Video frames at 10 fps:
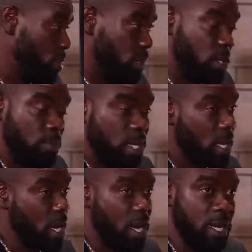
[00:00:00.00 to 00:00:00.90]
teach me the
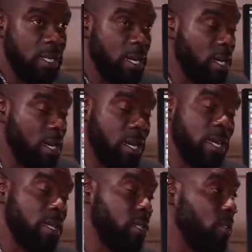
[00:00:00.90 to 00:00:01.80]
cards and all of
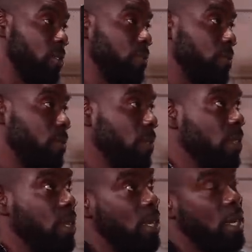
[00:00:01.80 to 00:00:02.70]
that stuff,
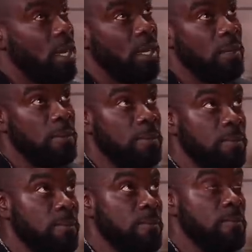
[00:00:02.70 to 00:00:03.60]
and
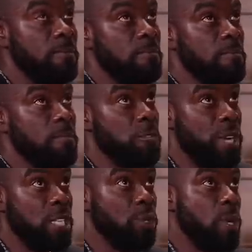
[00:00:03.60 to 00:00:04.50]

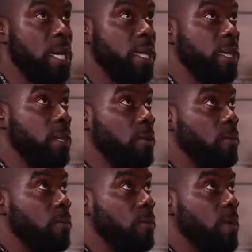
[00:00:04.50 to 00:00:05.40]
gradually,
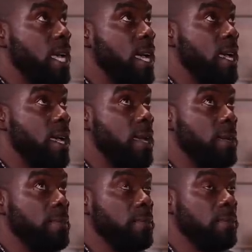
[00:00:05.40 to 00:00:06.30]

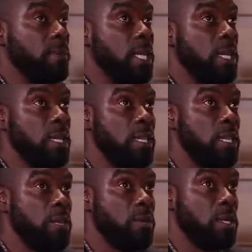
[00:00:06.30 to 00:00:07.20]
um,
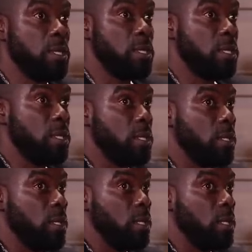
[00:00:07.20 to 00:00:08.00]
there was